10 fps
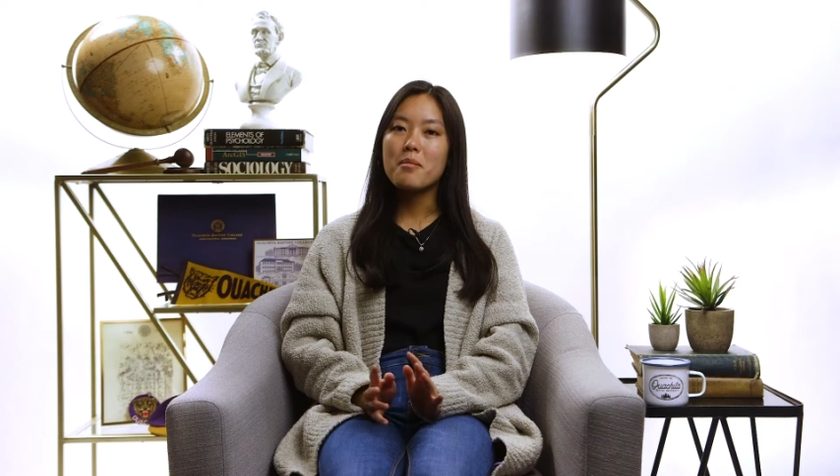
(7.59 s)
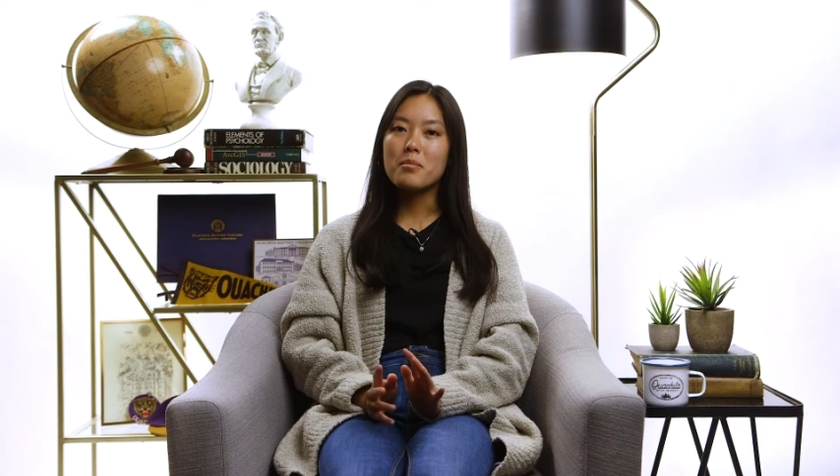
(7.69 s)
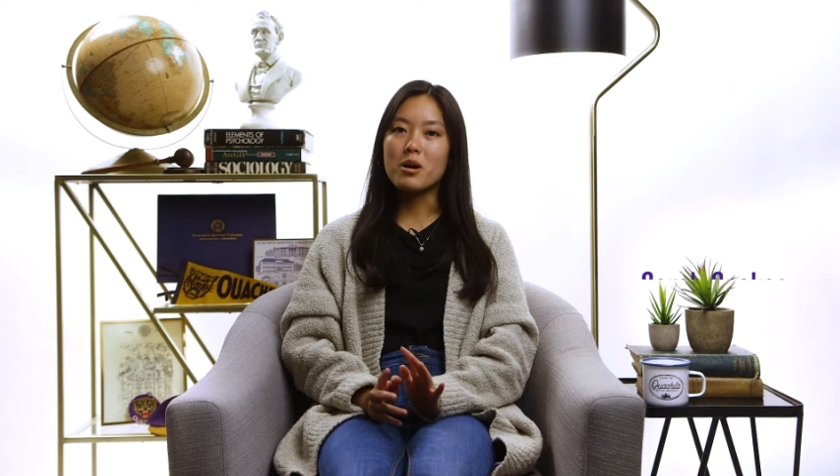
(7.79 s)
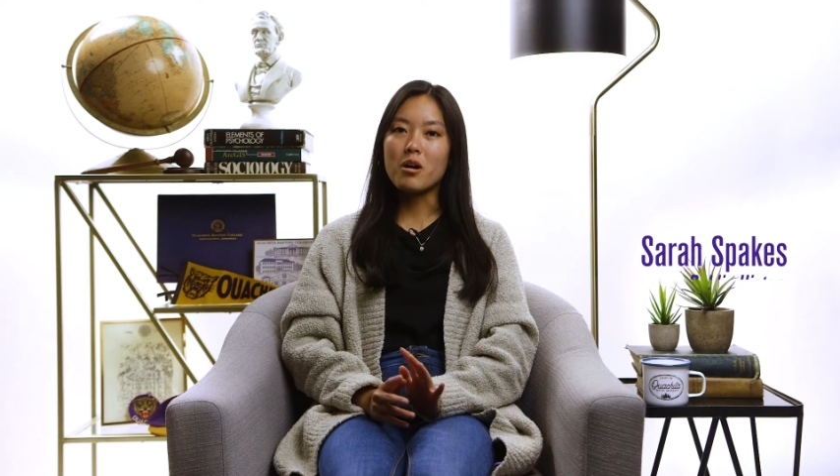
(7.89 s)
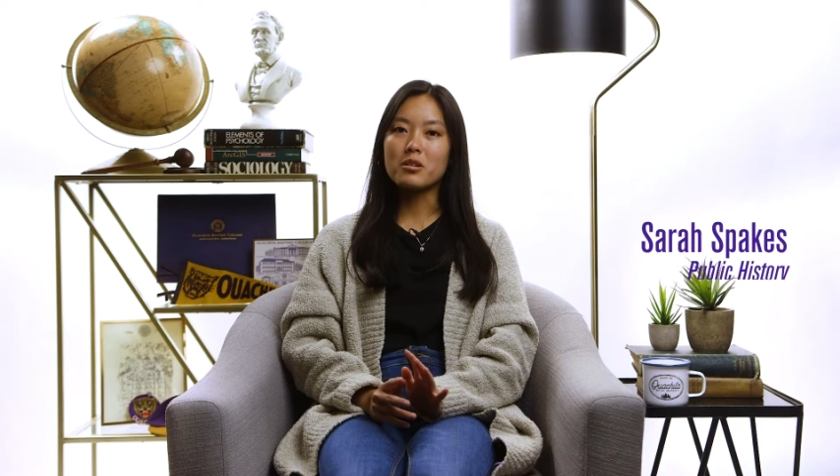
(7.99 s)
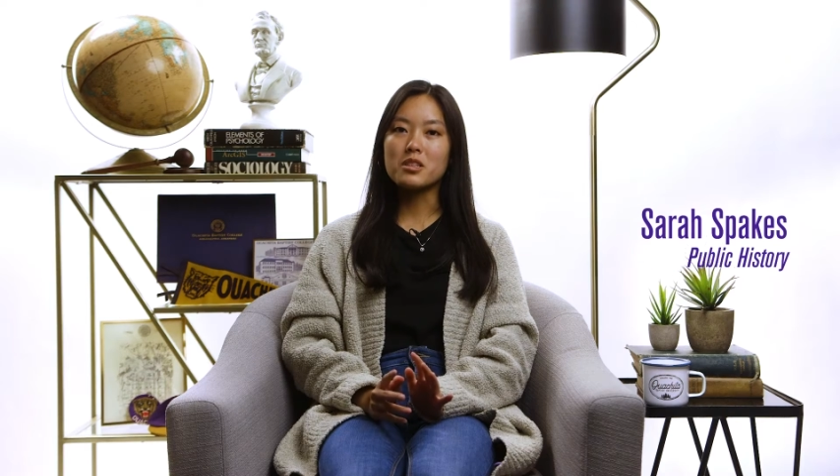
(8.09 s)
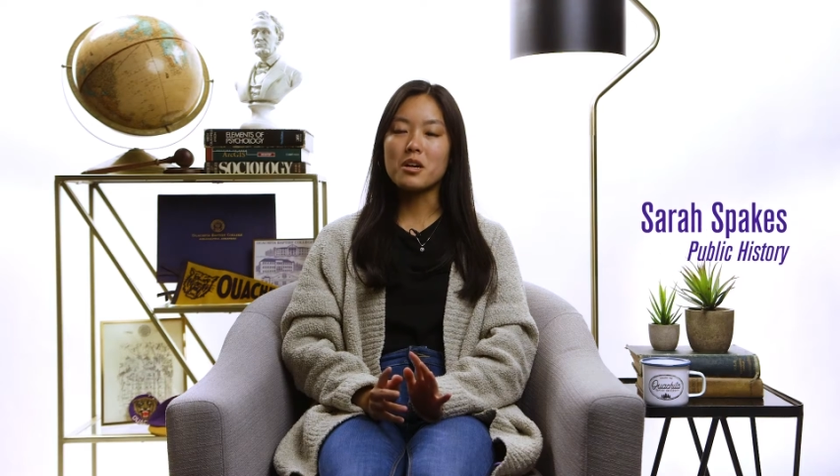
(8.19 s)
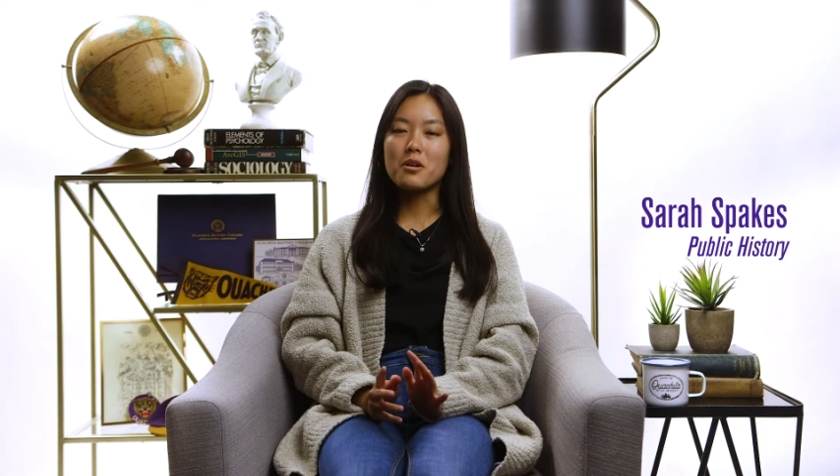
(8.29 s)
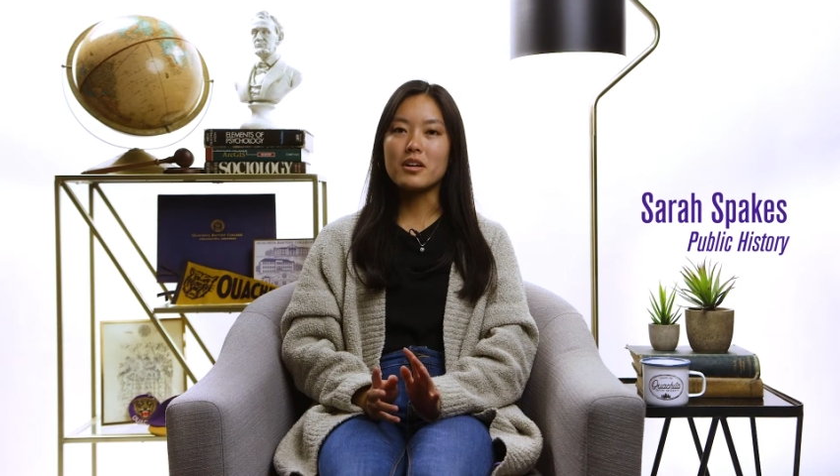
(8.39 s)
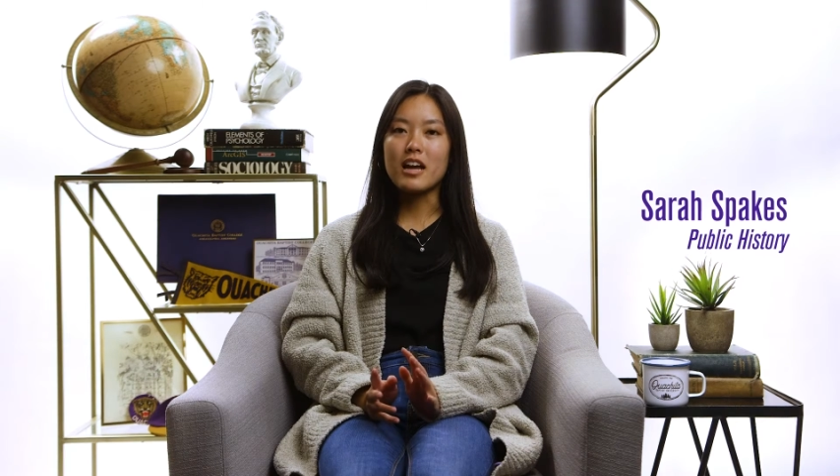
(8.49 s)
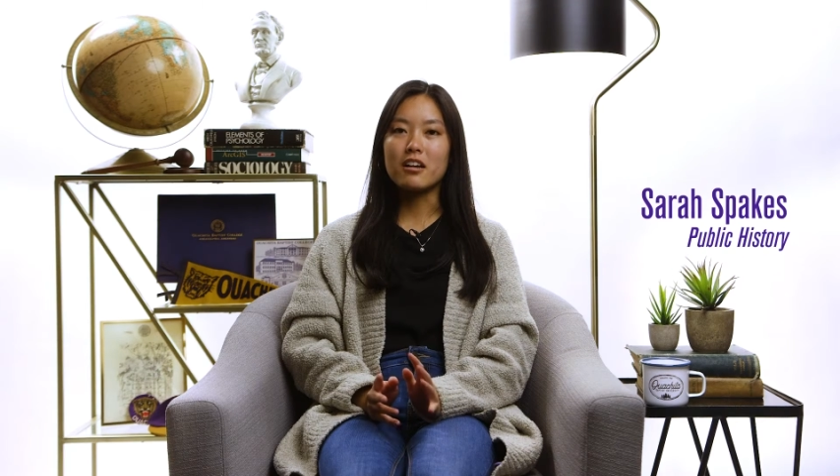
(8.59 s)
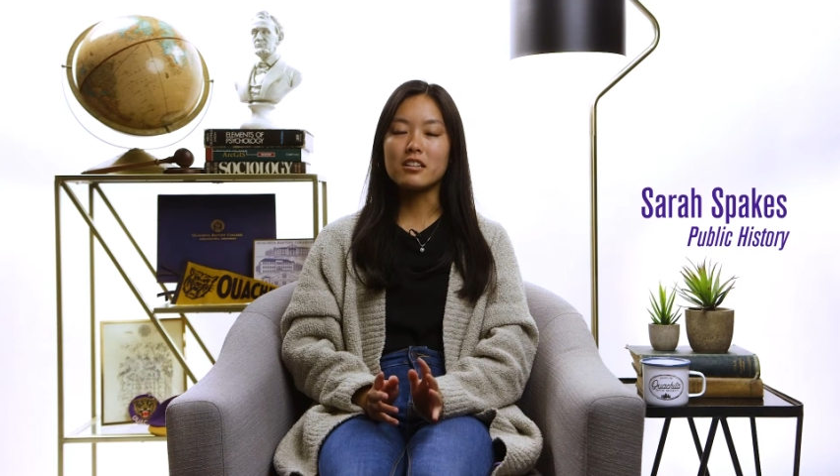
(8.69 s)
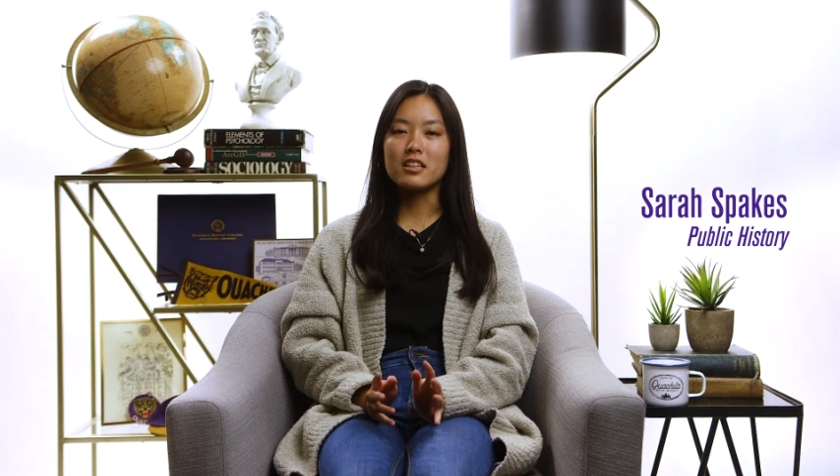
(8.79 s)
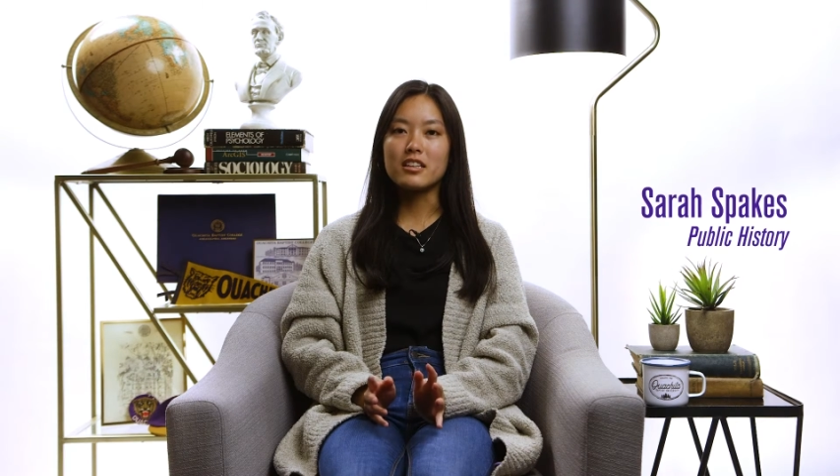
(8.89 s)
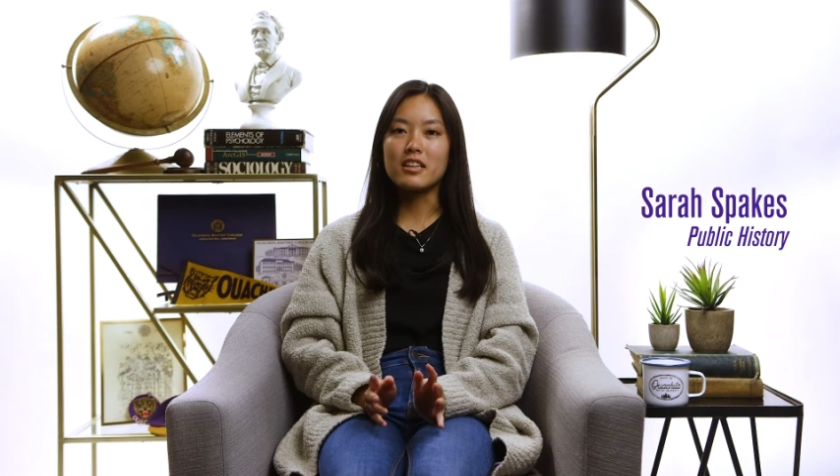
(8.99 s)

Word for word: but also an outlet